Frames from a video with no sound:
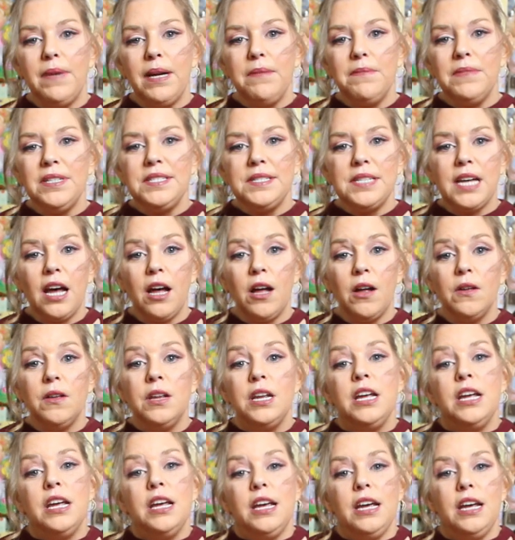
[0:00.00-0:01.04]
by Mattel
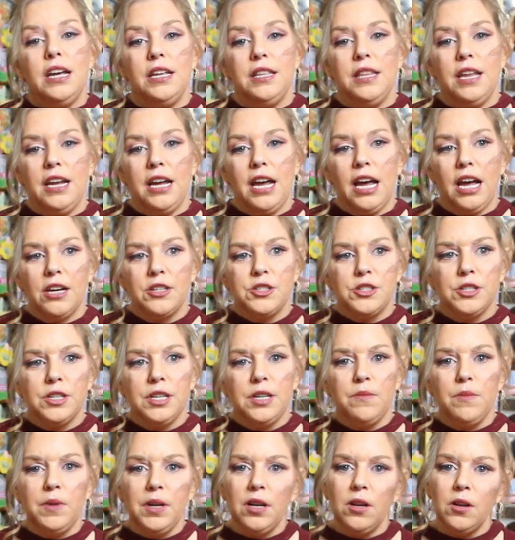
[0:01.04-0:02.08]
and they actually went